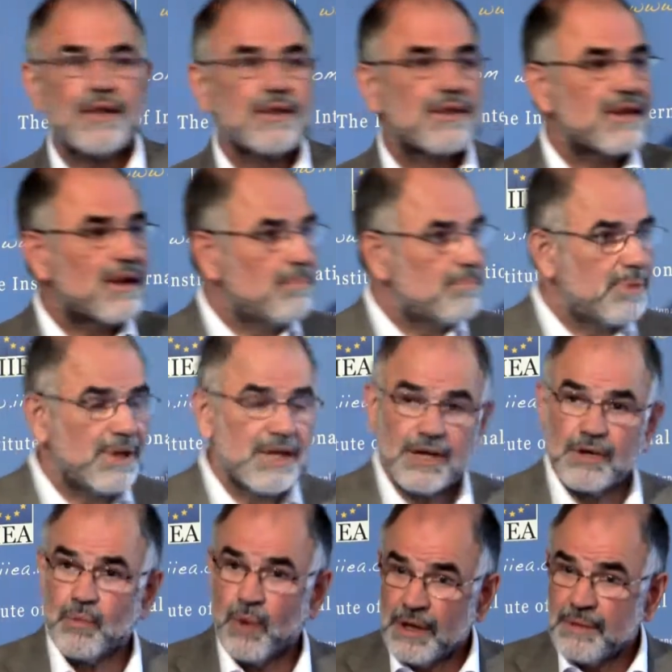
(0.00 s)
some
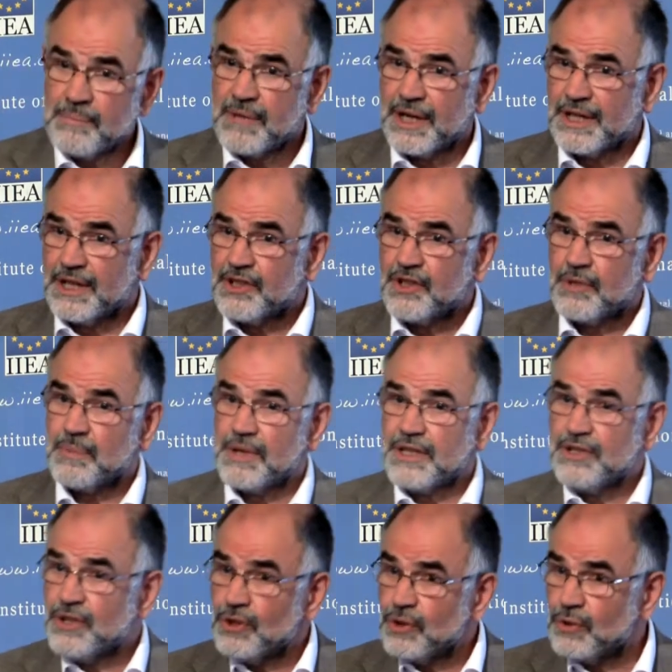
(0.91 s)
Pillar 1 money to be
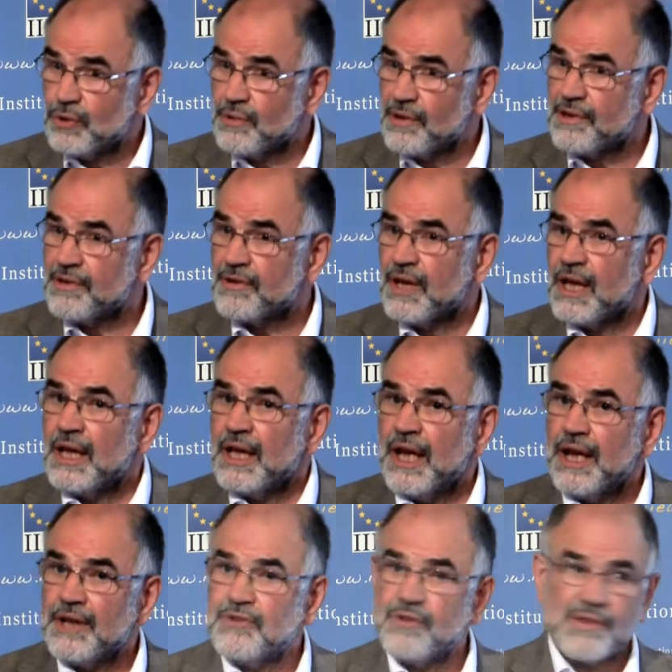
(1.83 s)
used
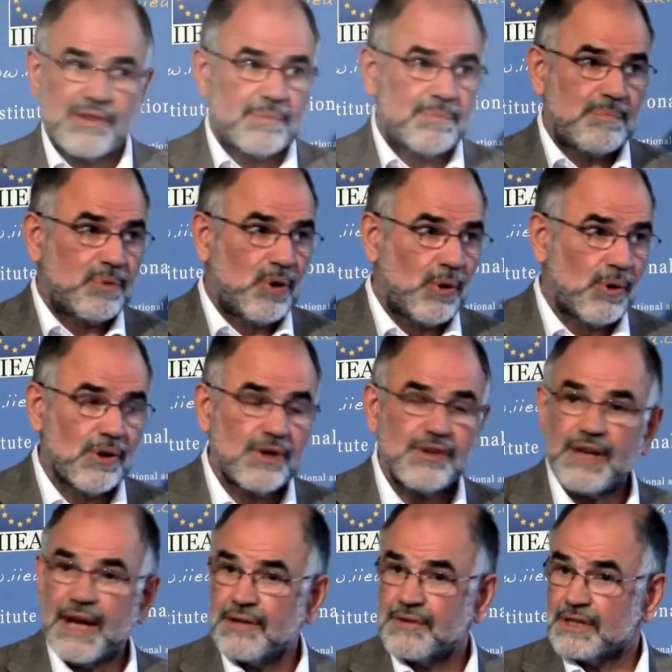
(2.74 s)
to
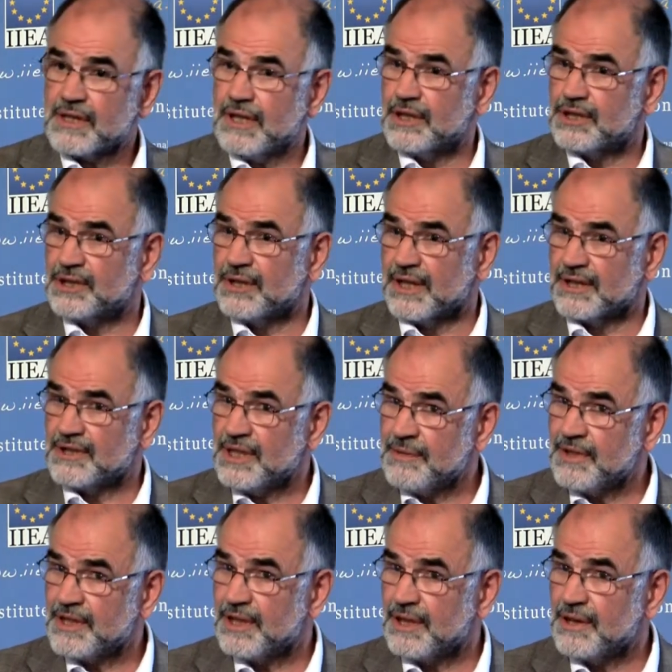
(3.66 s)
support agricultural
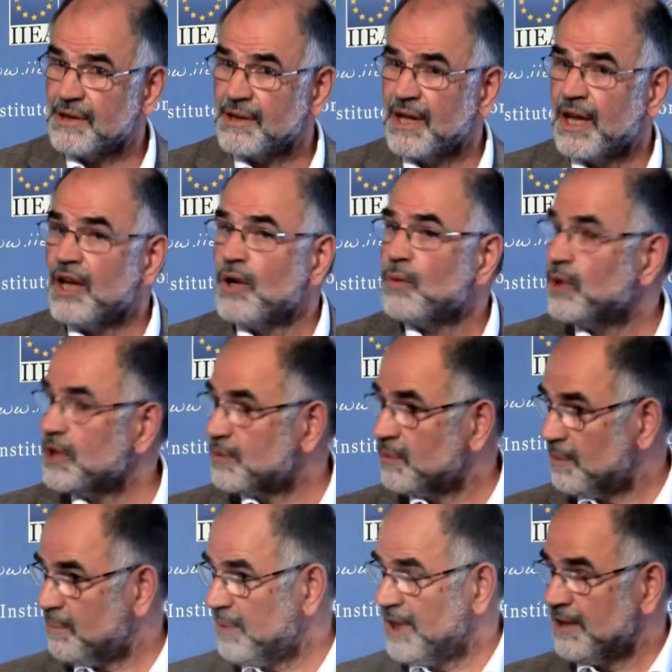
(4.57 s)
activities
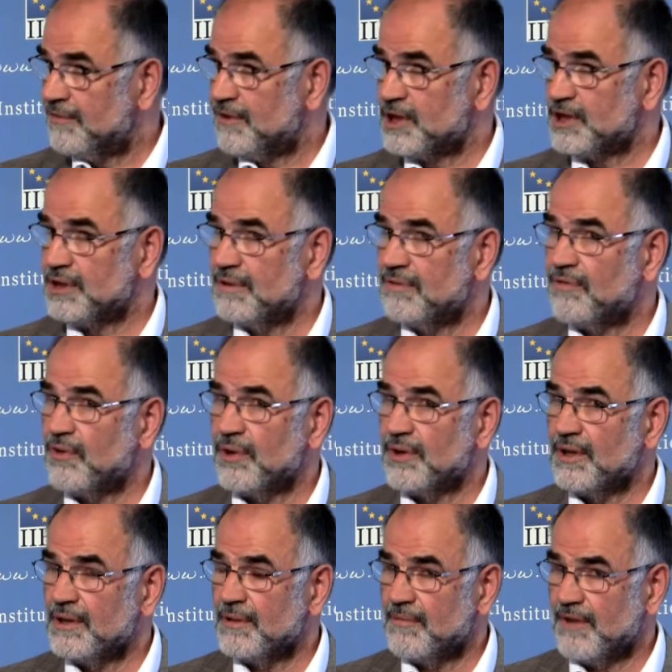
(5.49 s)
which were beneficial
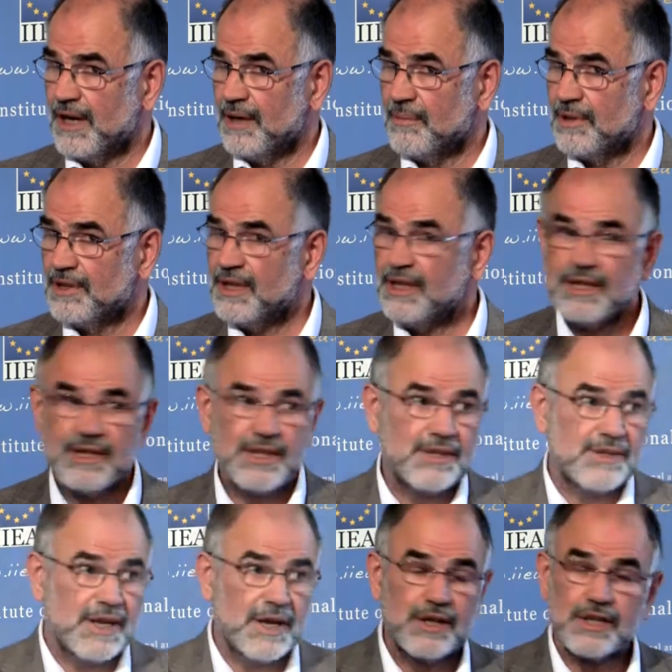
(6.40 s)
for the environment. And
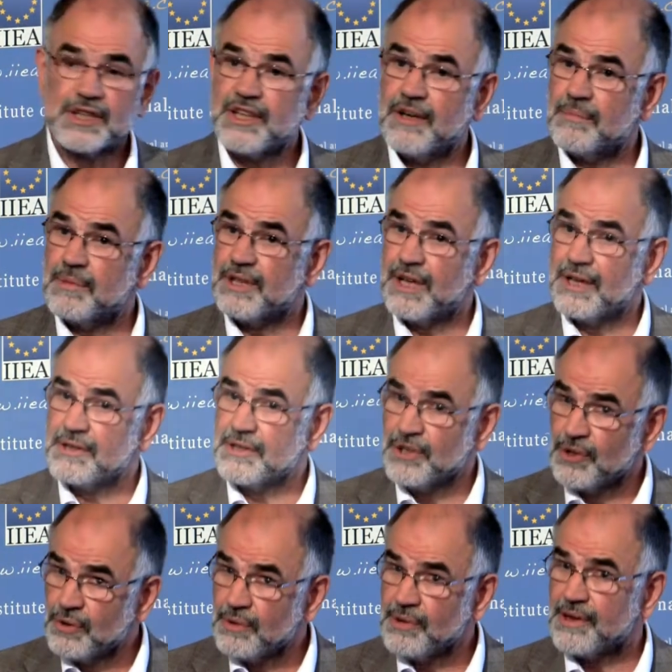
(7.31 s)
indeed, the Irish government has
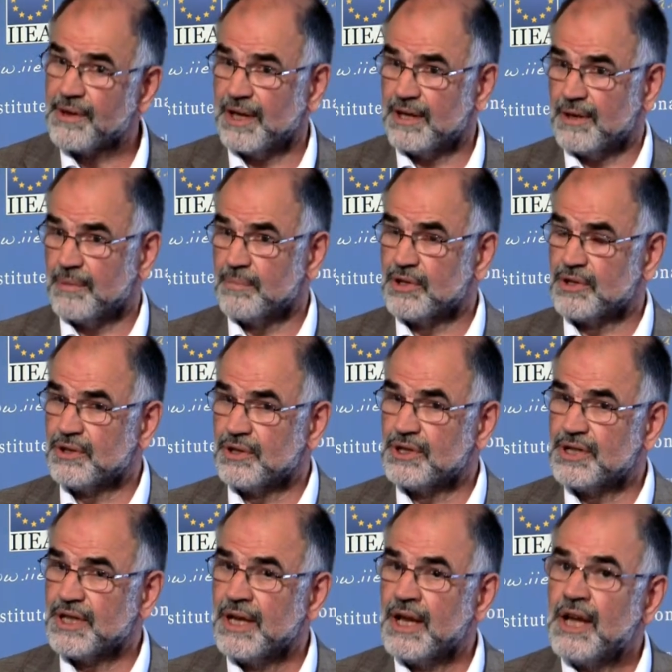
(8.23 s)
used that
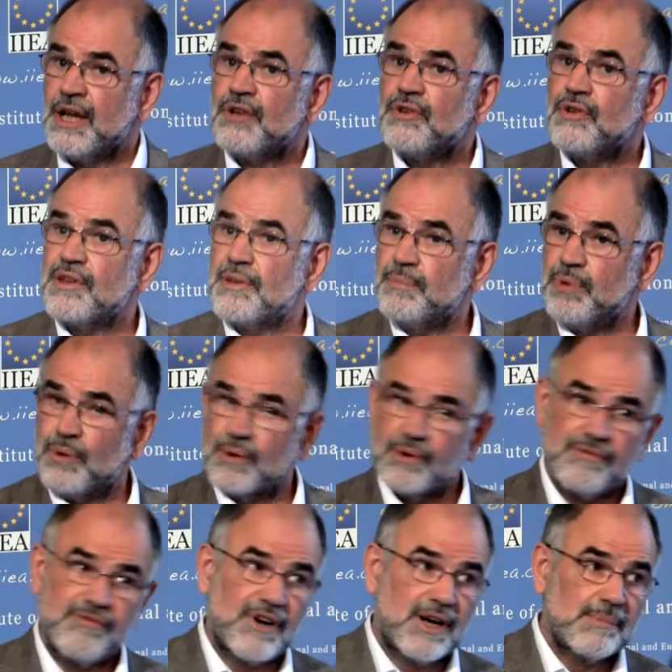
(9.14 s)
opportunity to
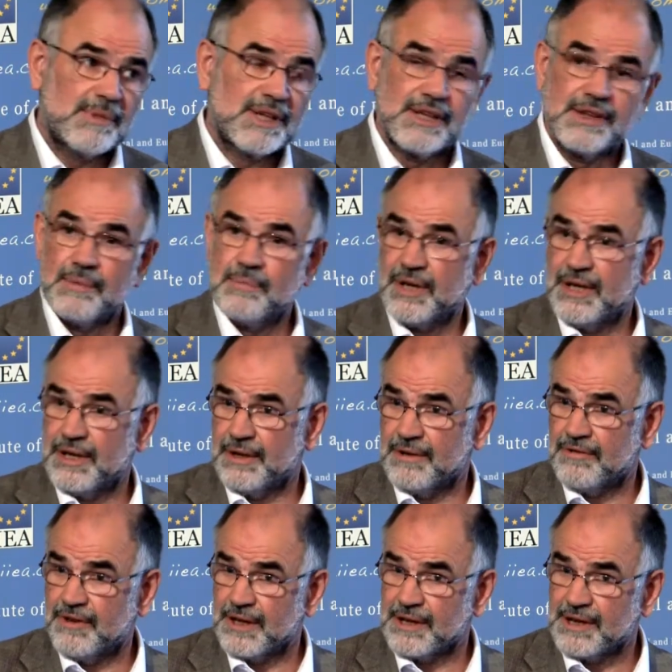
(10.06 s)
support farming in the
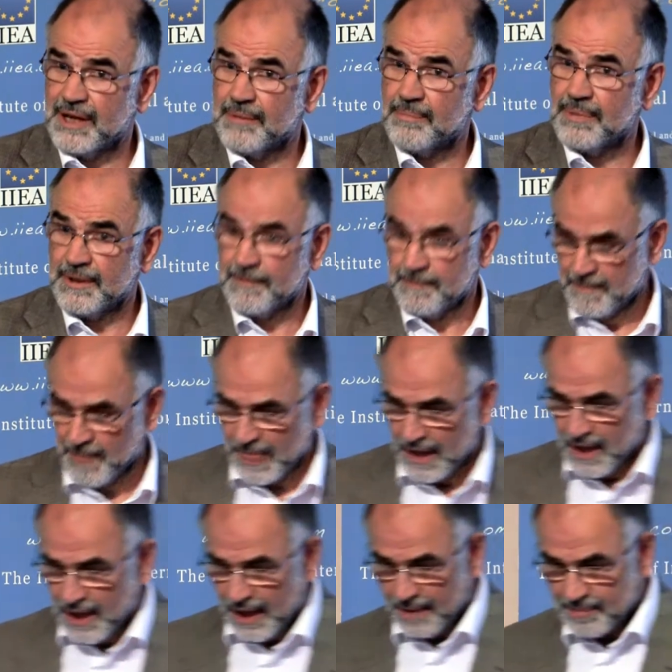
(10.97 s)
Burren, for example.
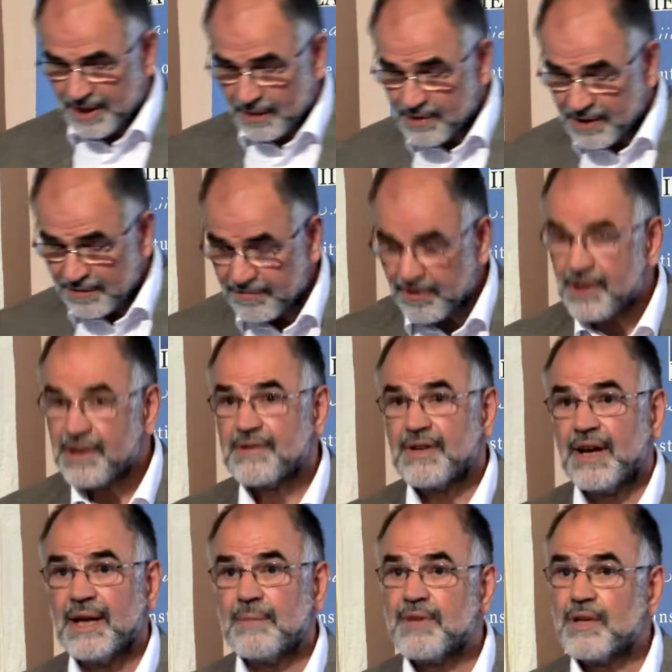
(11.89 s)
But that was the first
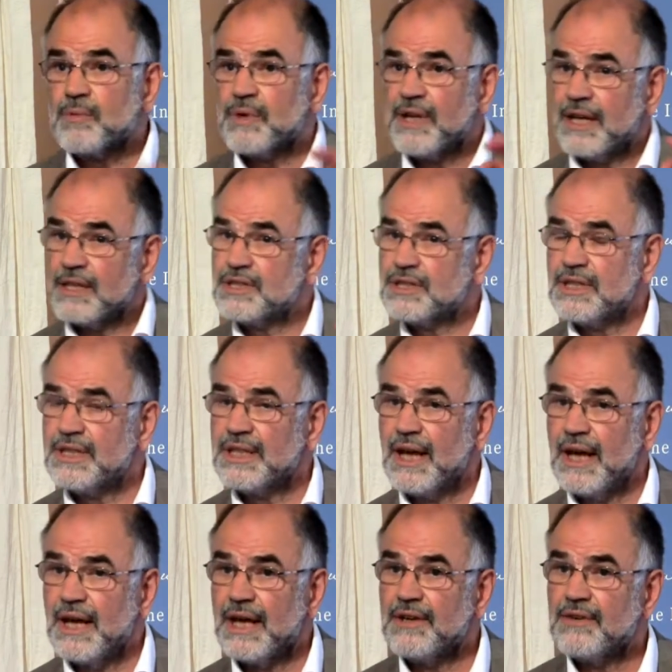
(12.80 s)
time that we actually
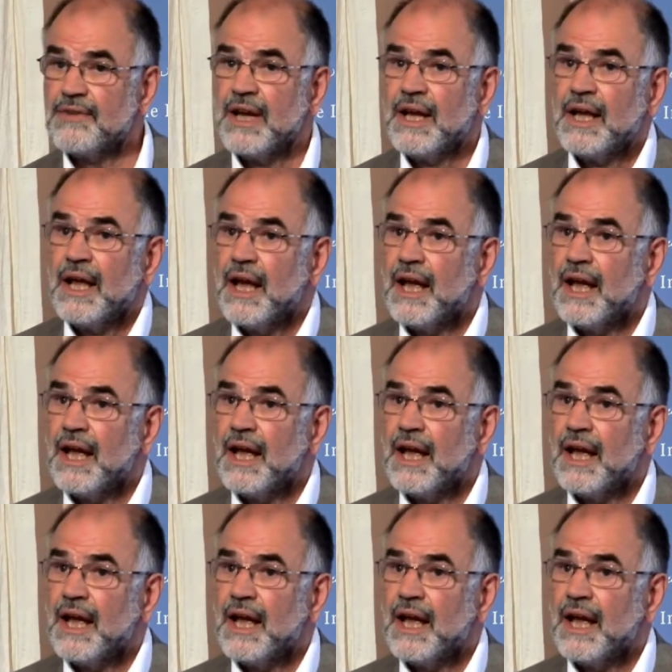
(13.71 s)
had